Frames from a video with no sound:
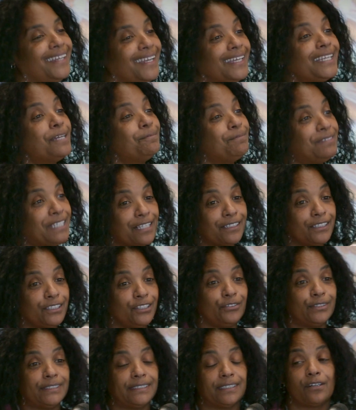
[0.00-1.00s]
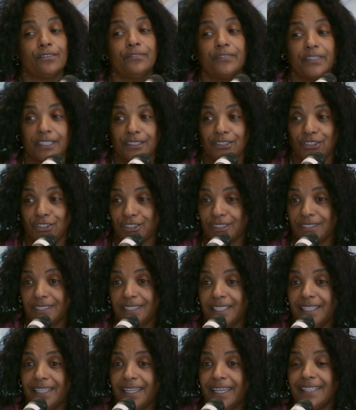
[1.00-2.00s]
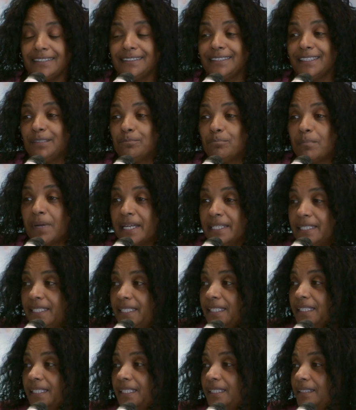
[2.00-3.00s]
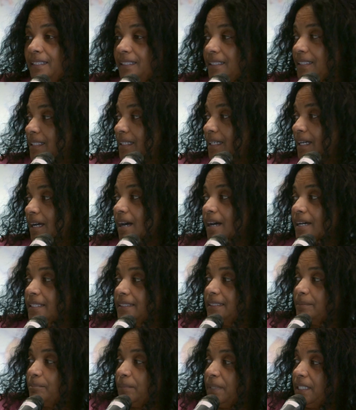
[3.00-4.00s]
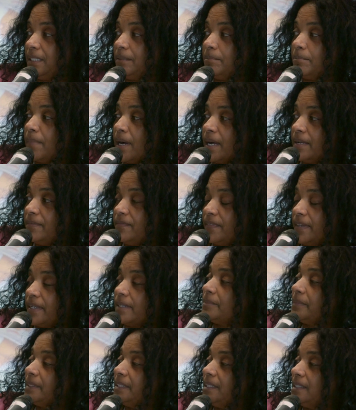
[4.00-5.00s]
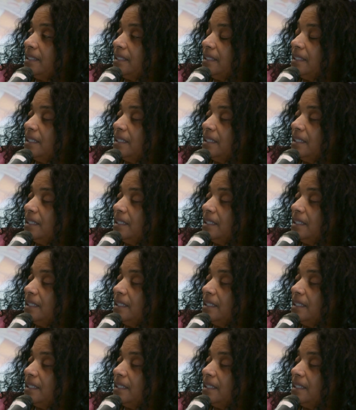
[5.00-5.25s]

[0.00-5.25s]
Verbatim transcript: and I'm telling you selfish, as in my kid, us, me, my family,